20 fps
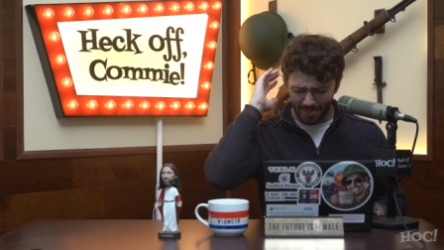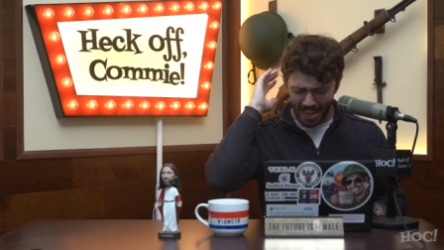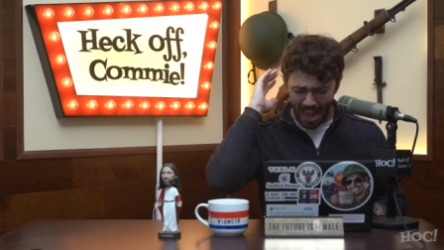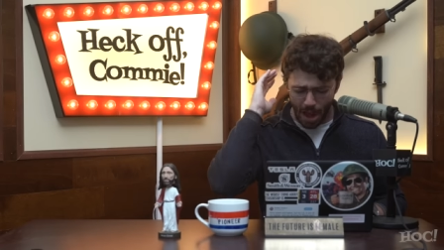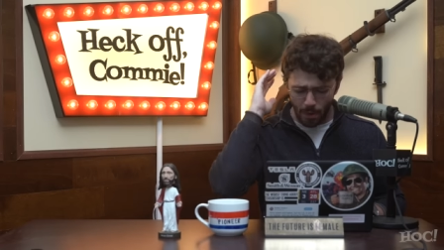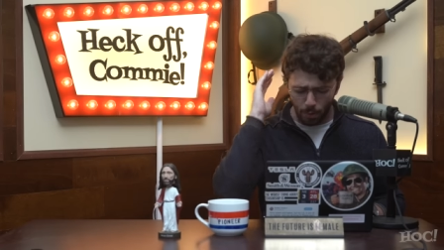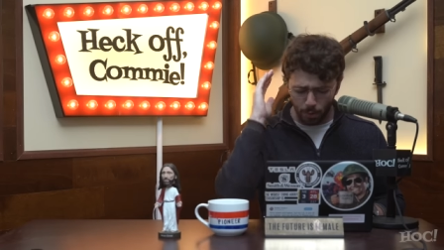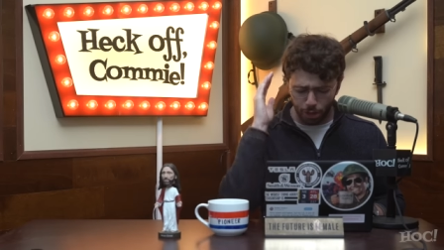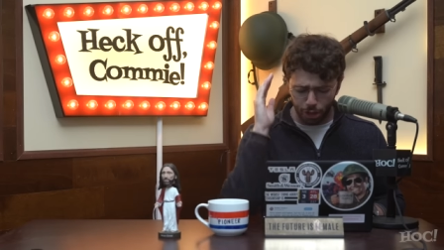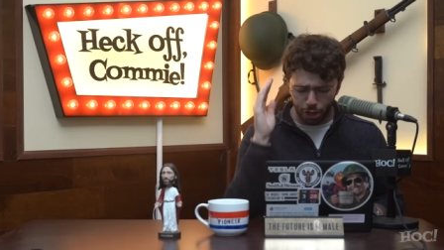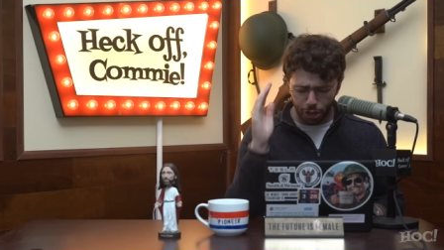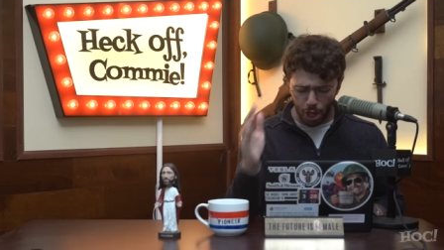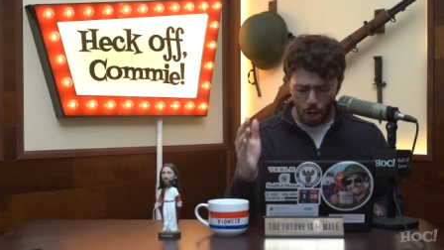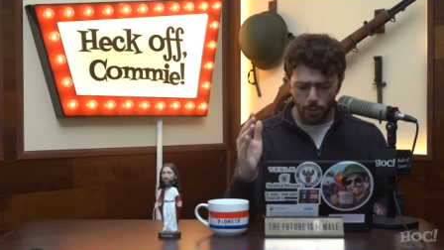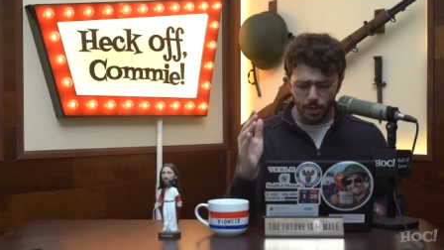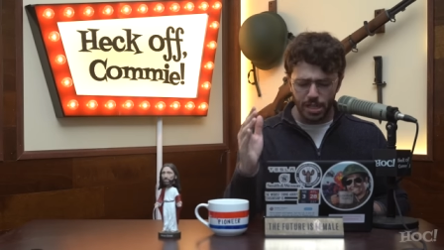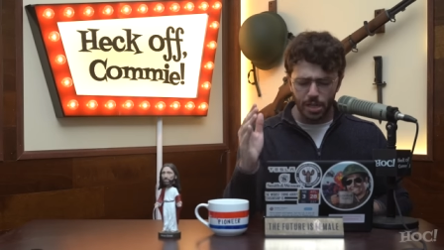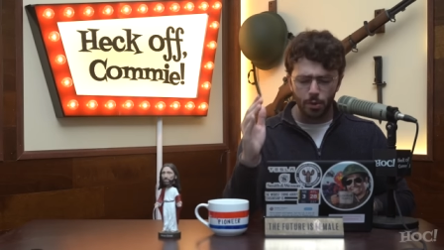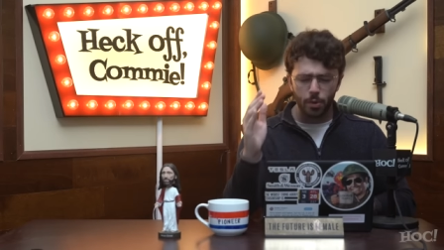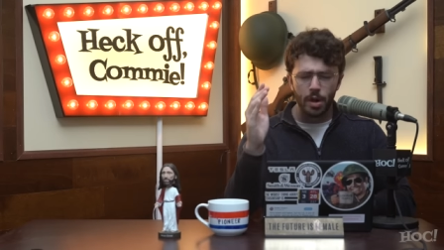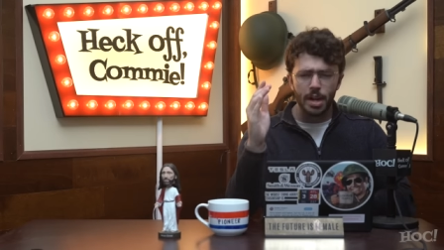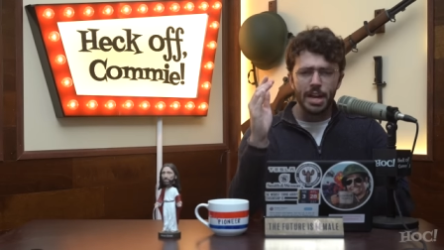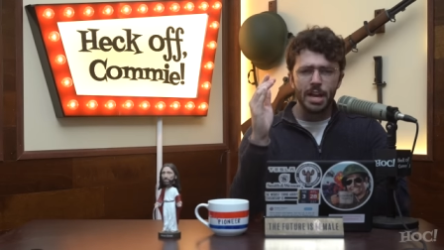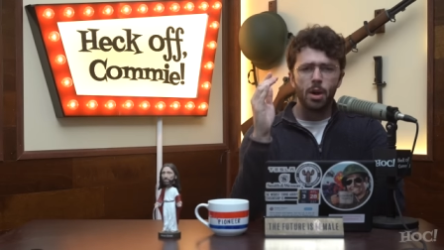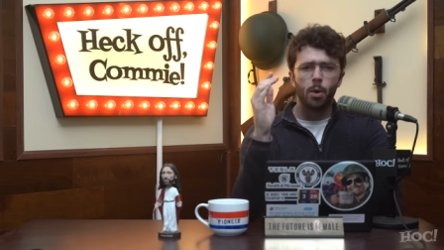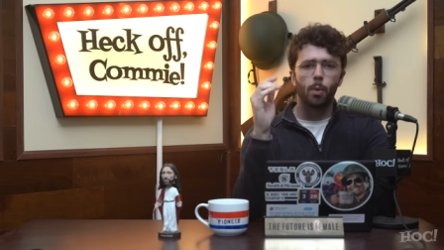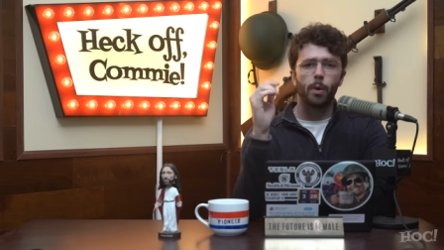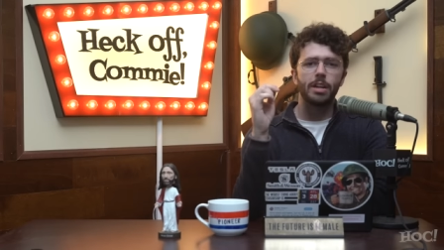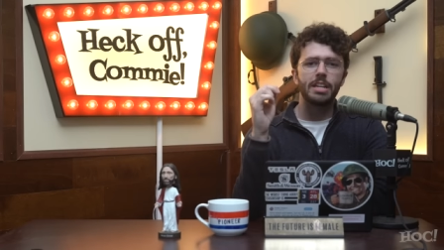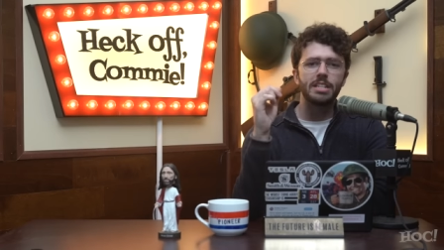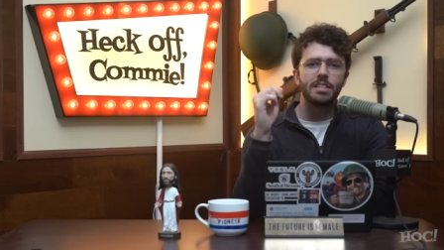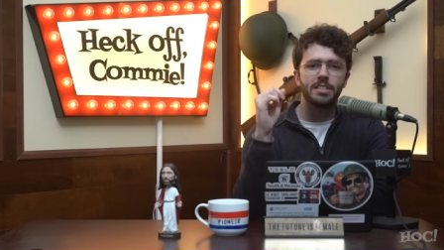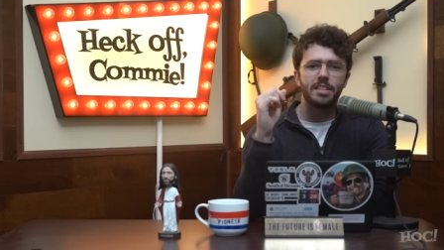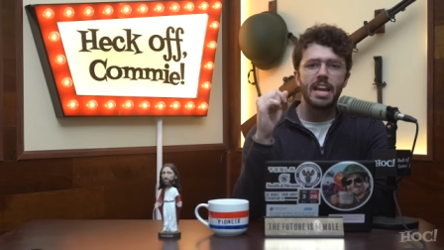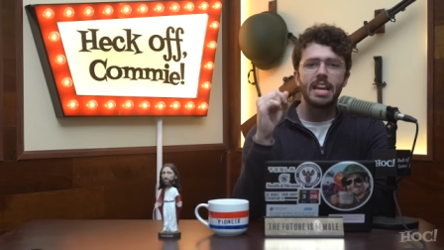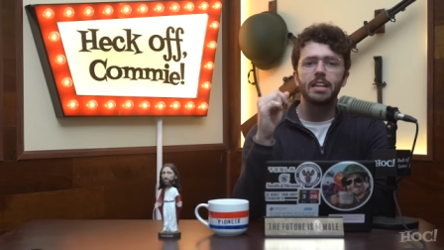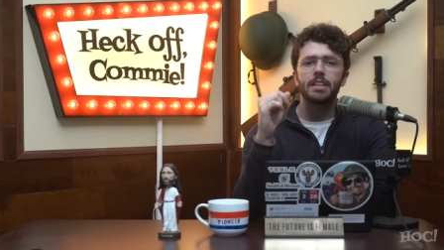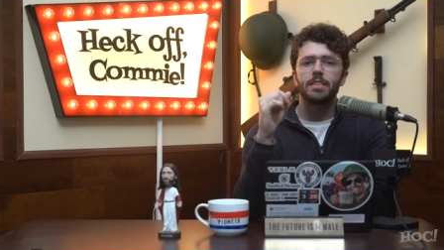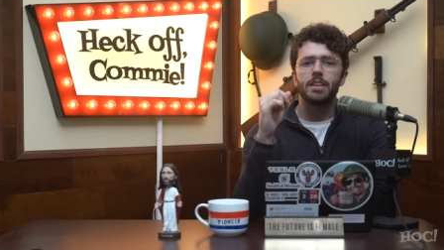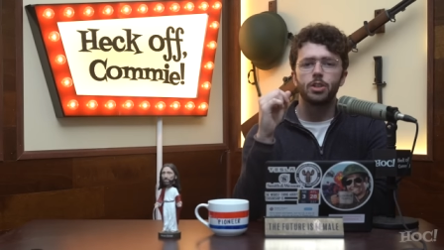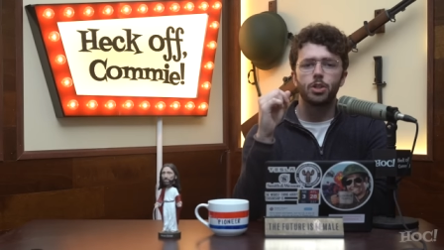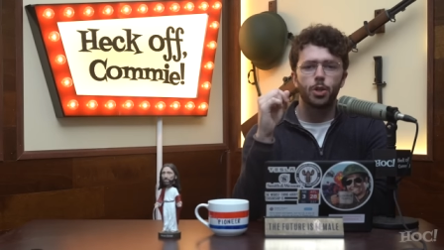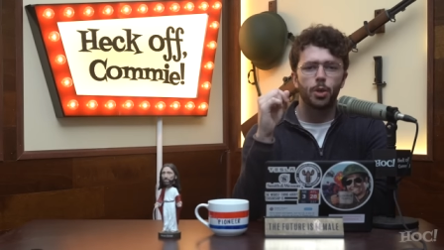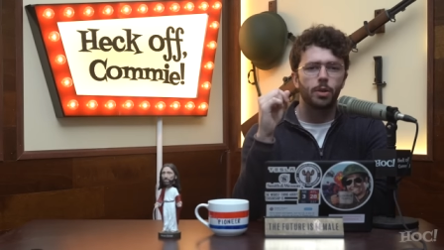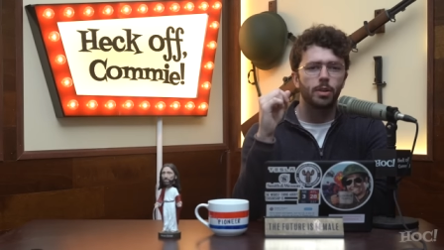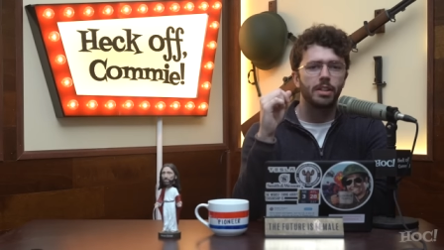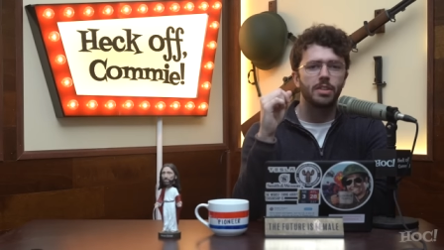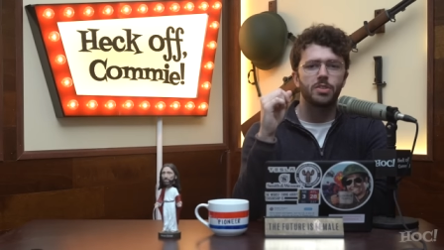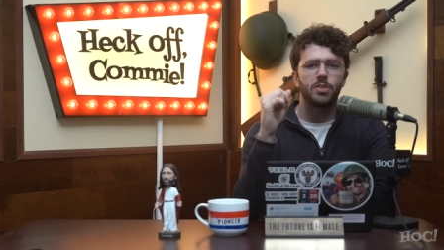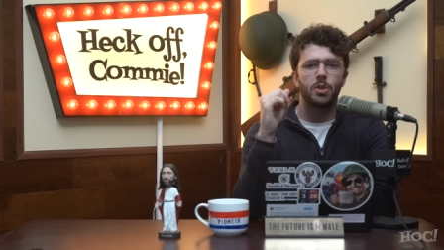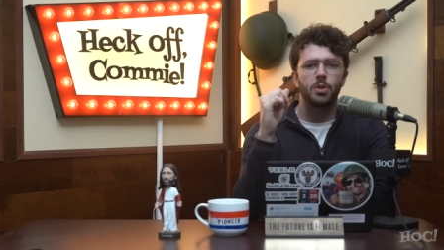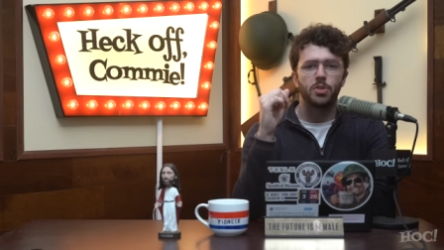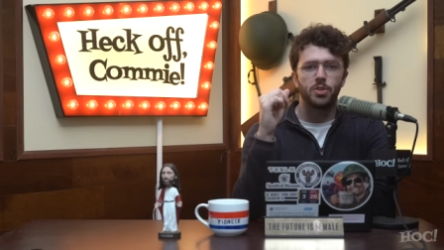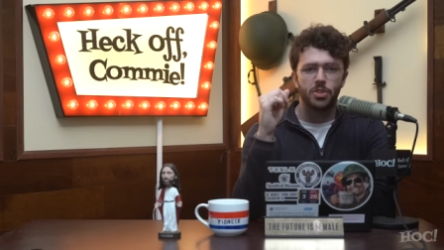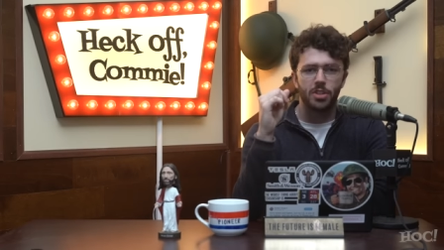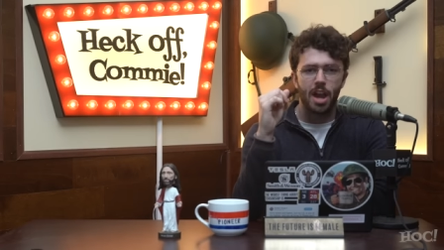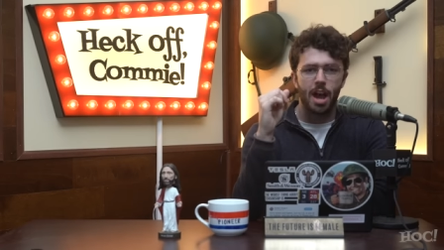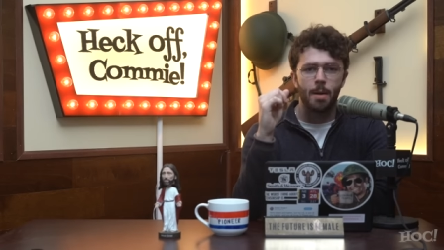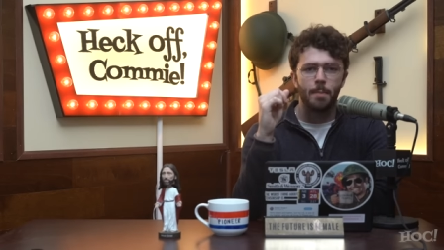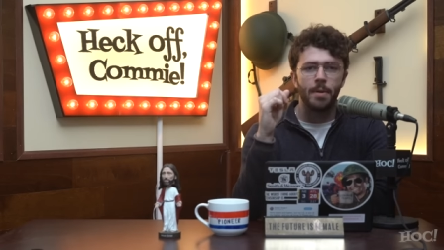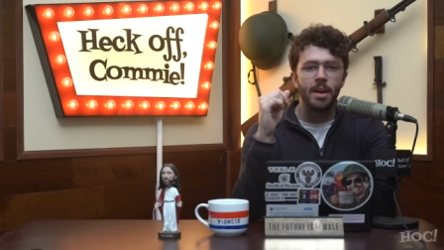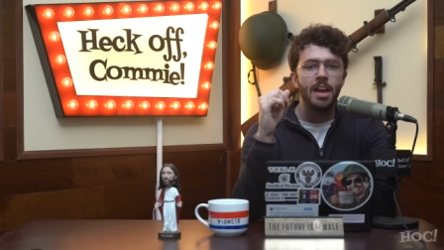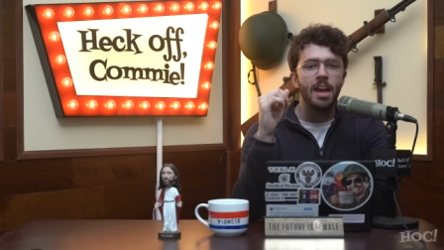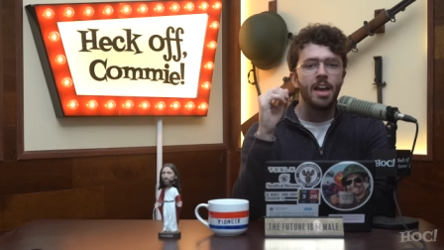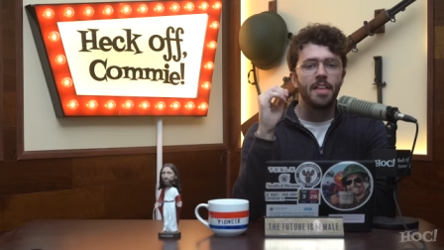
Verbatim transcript: I will show you where he stated that journalists are scum.